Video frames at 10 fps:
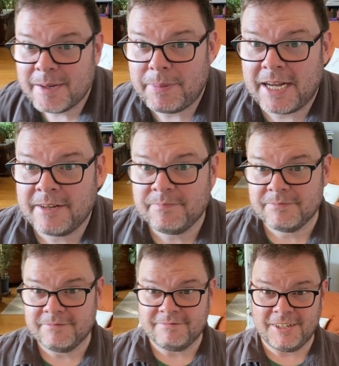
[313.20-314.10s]
I'm back.
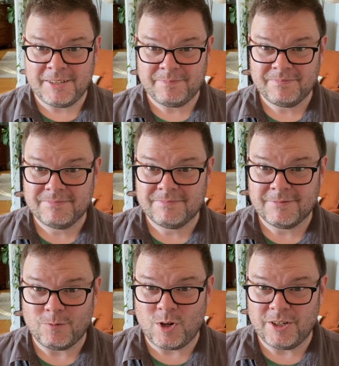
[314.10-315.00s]
Ready?
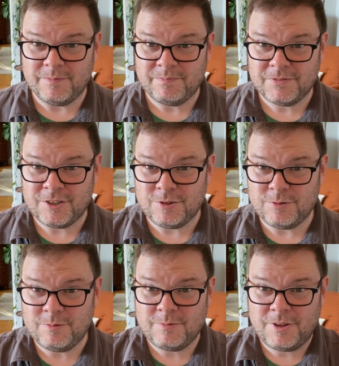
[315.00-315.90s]
1,
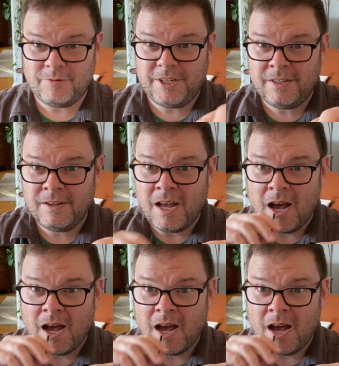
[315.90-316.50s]
2, 3.